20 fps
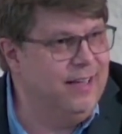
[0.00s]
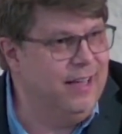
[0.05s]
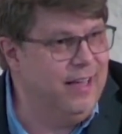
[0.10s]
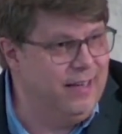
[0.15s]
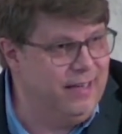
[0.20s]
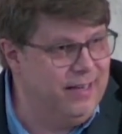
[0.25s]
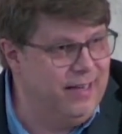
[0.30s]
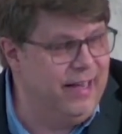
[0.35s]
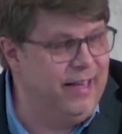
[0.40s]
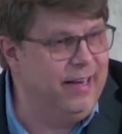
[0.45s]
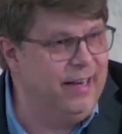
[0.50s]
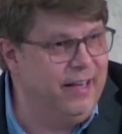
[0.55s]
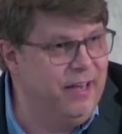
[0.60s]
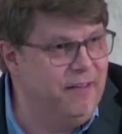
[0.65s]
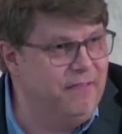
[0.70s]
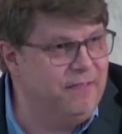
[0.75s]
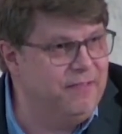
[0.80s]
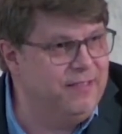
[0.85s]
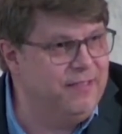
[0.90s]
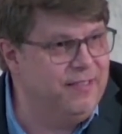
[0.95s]
and they
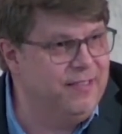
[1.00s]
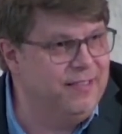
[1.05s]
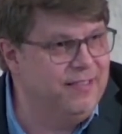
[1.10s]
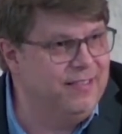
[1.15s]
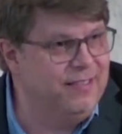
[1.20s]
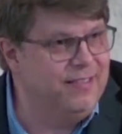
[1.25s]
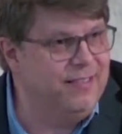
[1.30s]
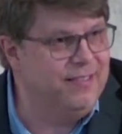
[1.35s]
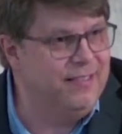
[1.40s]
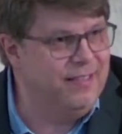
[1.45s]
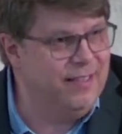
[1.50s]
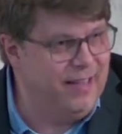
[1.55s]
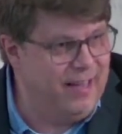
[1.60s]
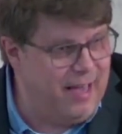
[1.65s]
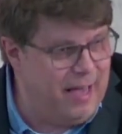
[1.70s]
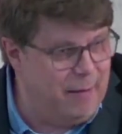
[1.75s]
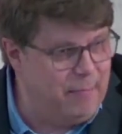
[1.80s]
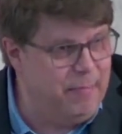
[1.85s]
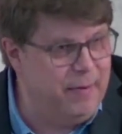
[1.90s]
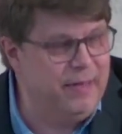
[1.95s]
lived
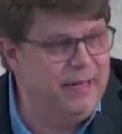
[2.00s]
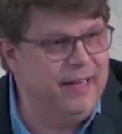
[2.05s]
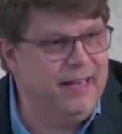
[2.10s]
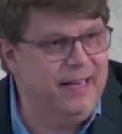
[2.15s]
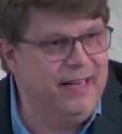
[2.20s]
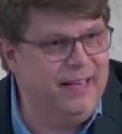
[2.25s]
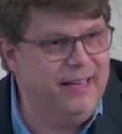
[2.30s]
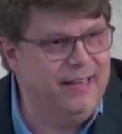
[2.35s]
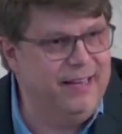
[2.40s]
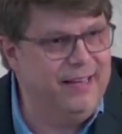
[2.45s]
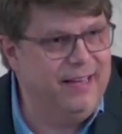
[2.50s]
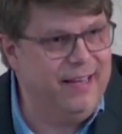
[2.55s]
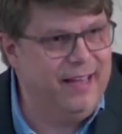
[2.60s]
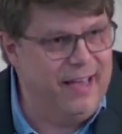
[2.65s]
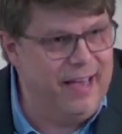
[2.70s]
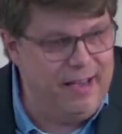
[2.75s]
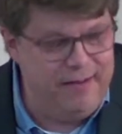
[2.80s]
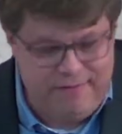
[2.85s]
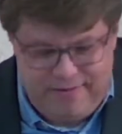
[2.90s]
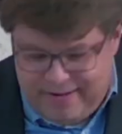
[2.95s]
happily
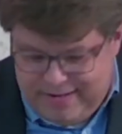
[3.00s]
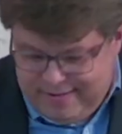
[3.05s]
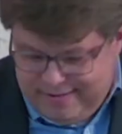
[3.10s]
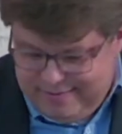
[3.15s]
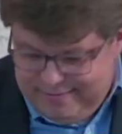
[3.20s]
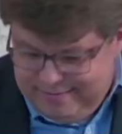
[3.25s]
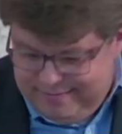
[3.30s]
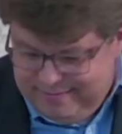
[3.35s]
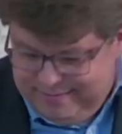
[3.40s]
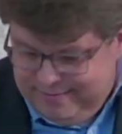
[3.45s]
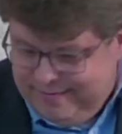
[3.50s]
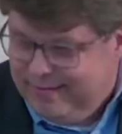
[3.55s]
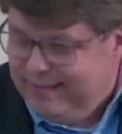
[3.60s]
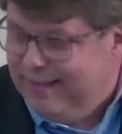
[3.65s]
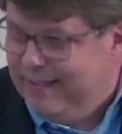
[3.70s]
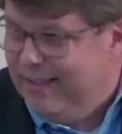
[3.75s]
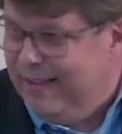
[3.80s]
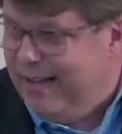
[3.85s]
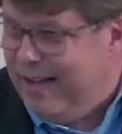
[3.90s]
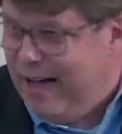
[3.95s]
ever
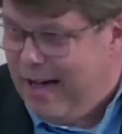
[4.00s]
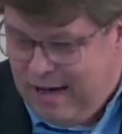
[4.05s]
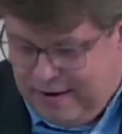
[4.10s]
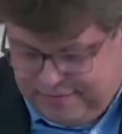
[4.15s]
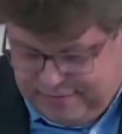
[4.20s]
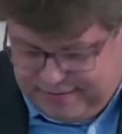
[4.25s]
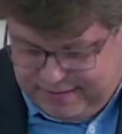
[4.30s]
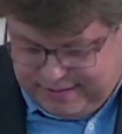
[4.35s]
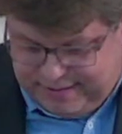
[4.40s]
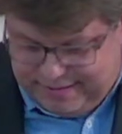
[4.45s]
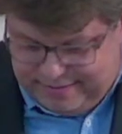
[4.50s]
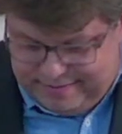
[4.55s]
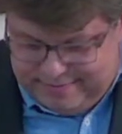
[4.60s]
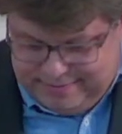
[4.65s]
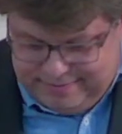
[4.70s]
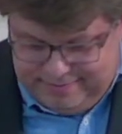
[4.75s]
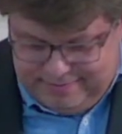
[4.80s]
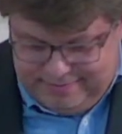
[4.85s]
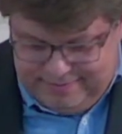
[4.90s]
after.